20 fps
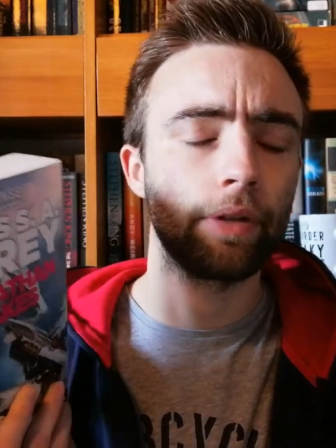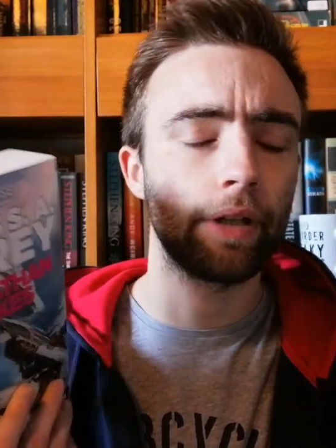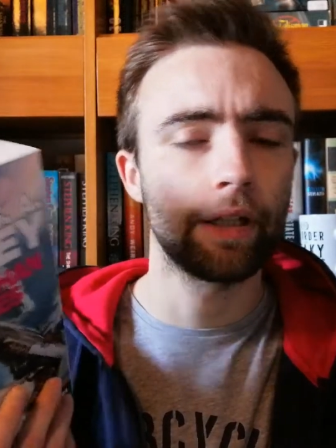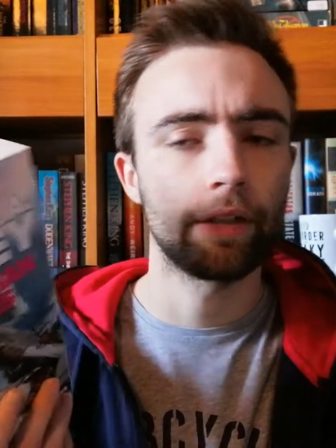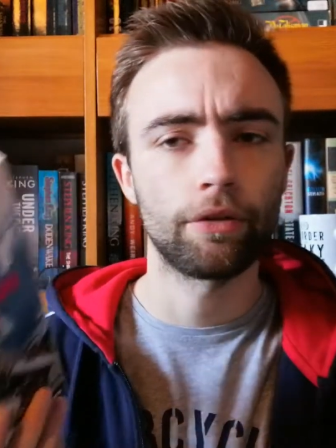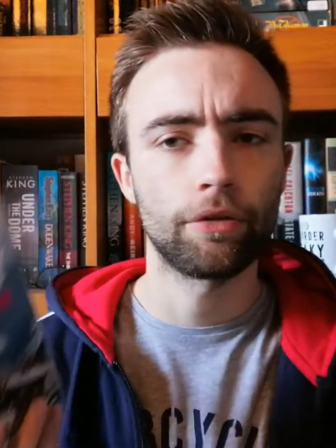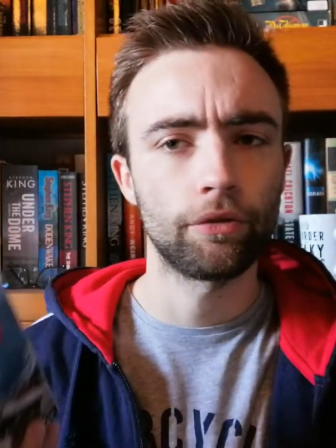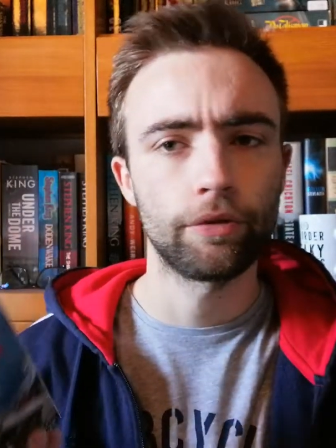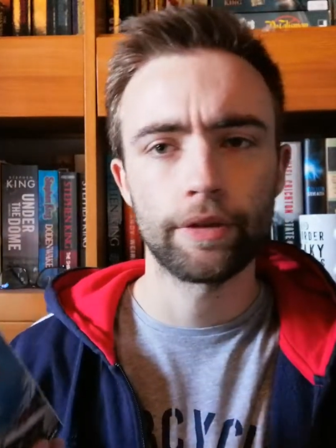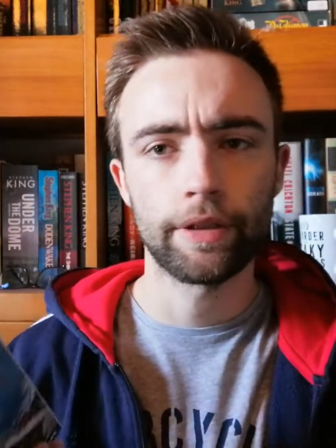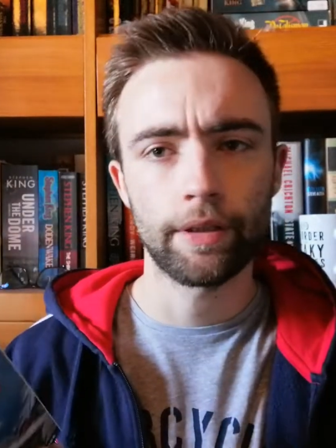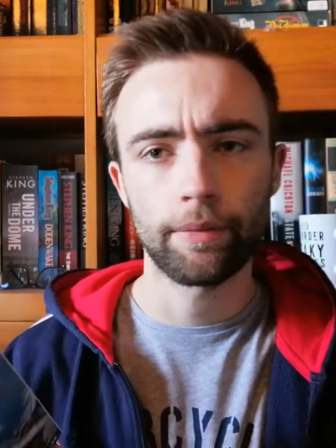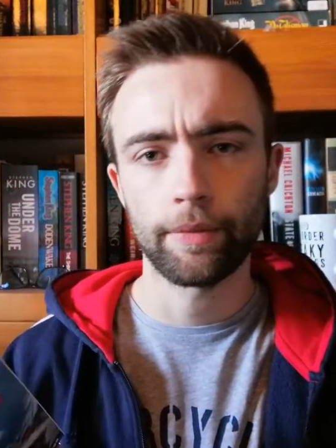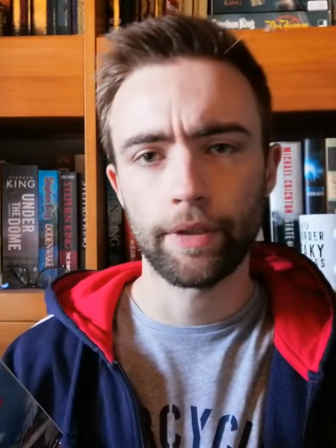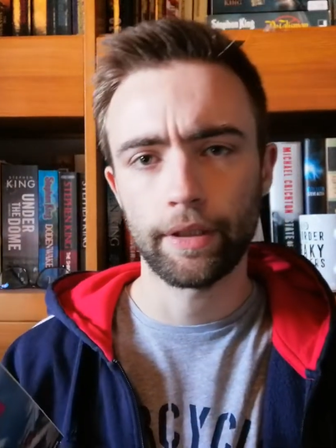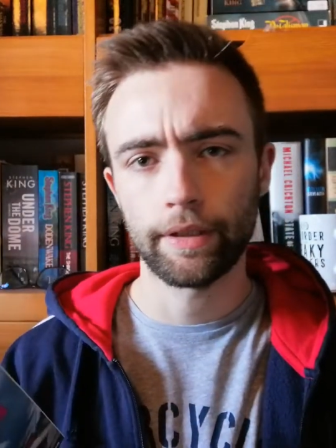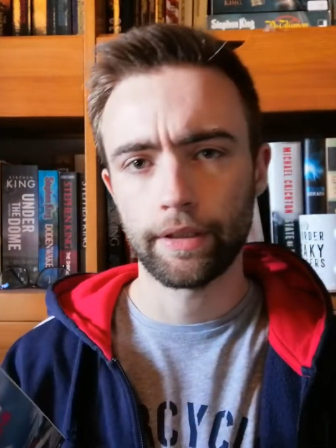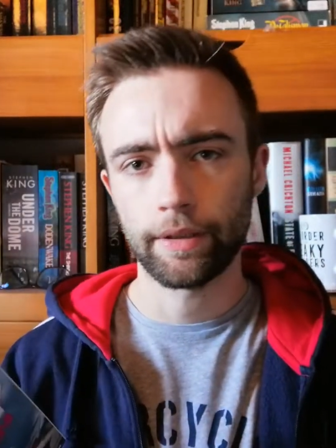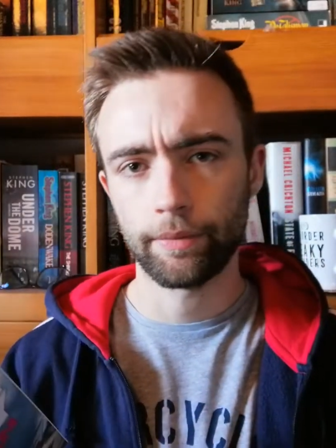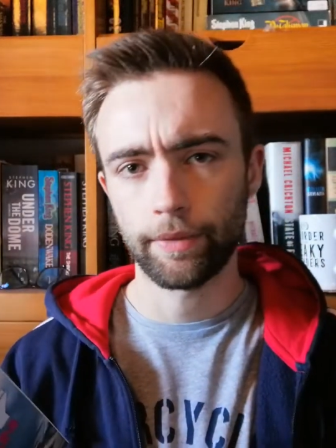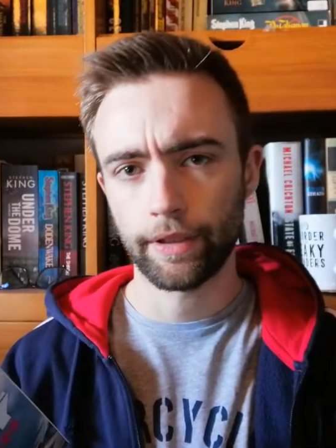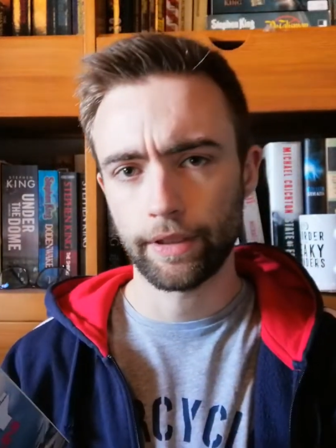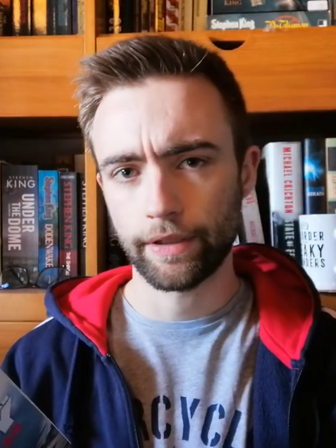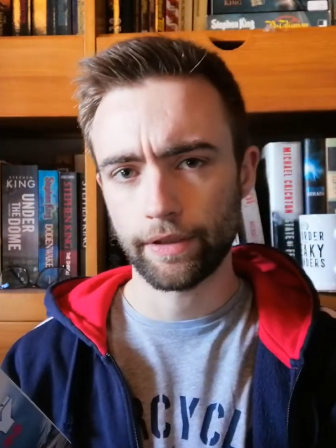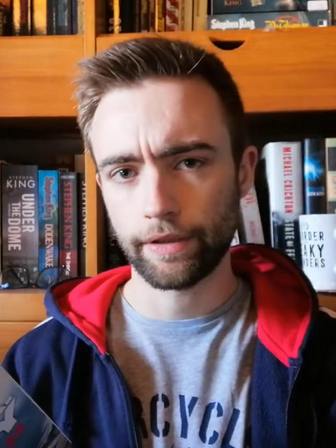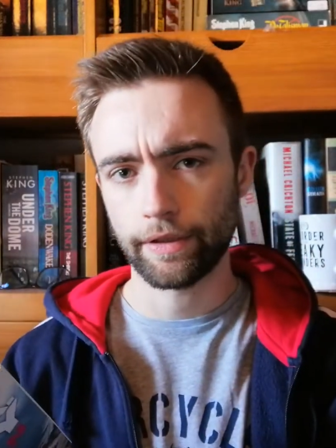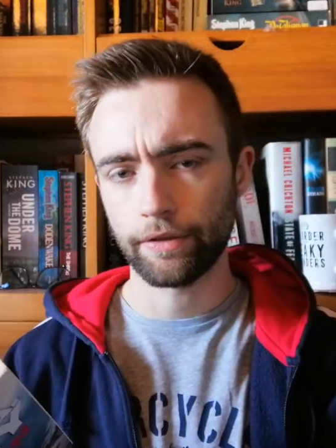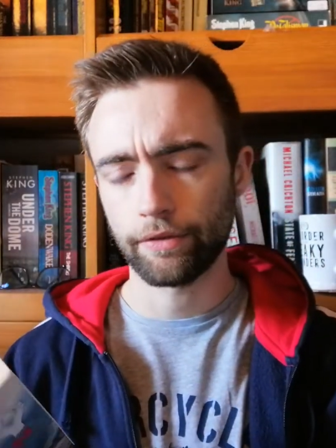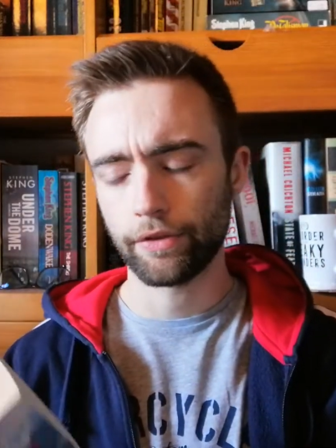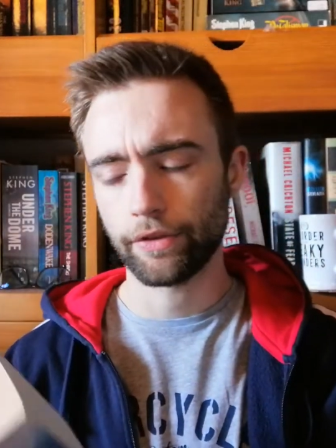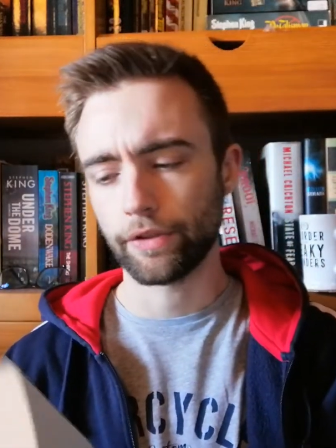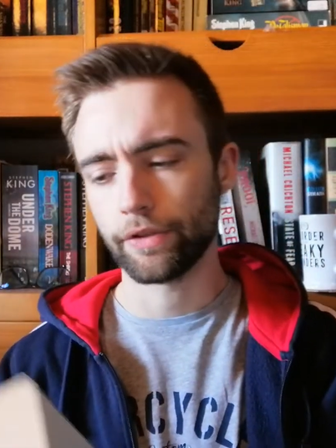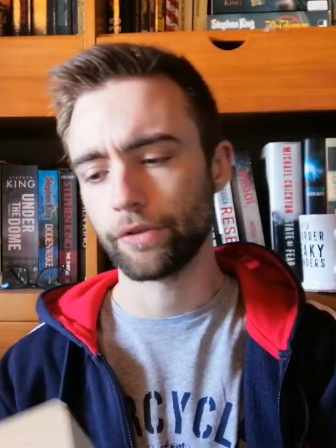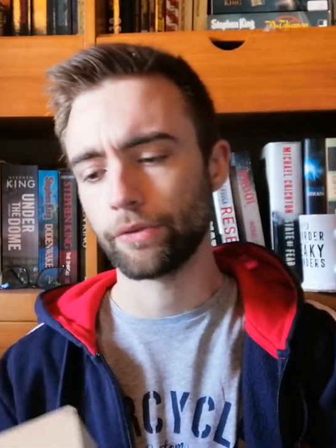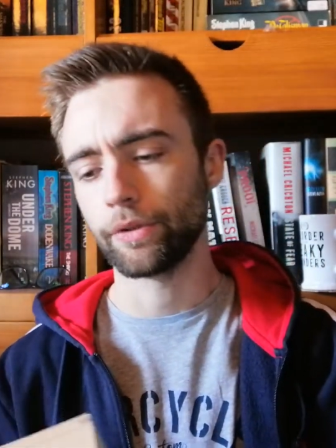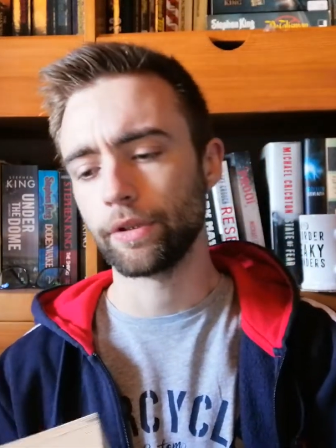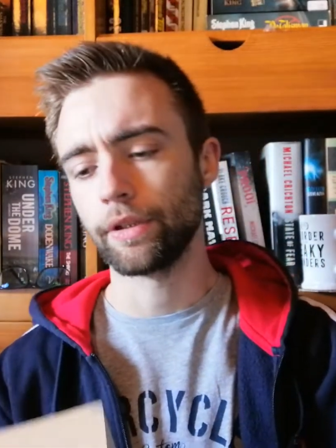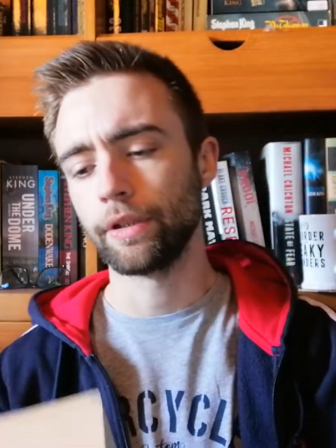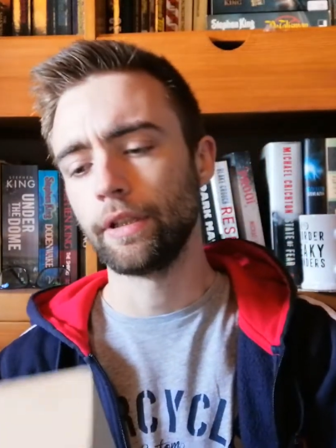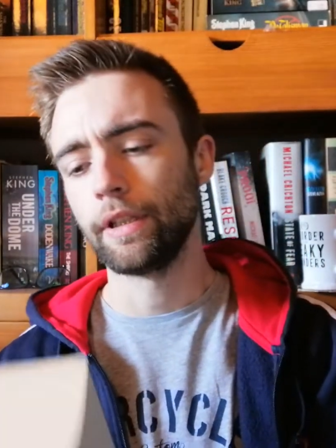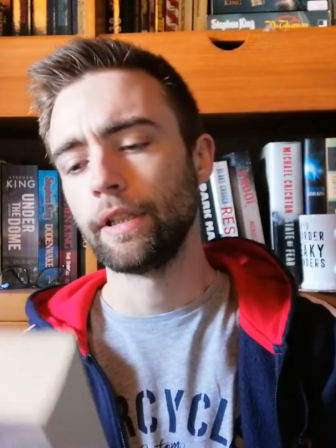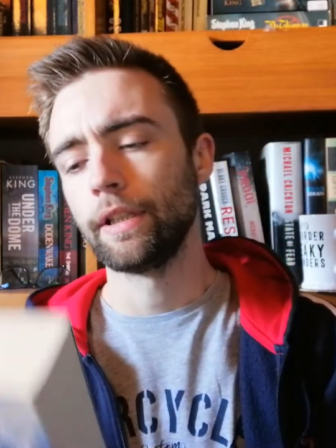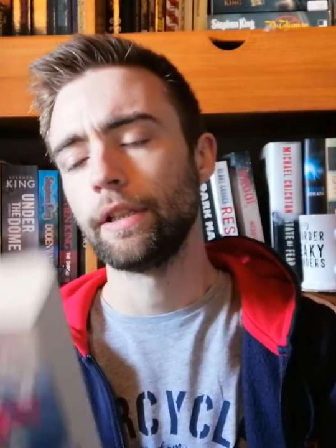I don't read that many series as well,